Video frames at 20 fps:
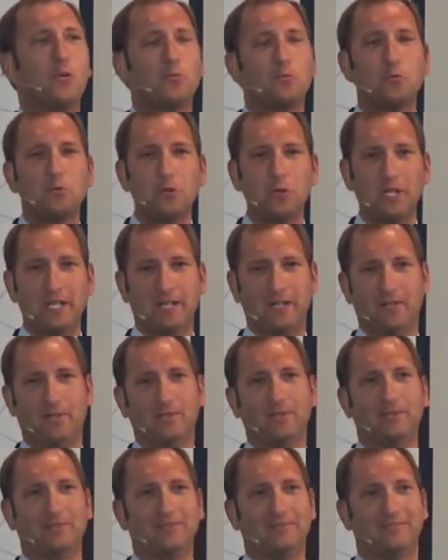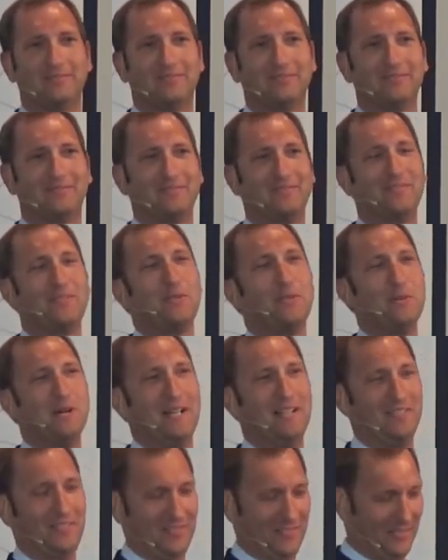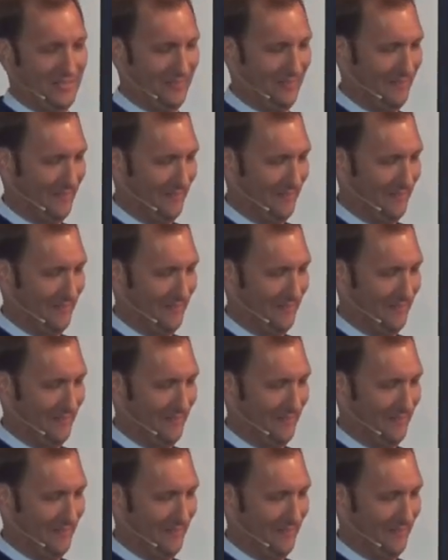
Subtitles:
real to us.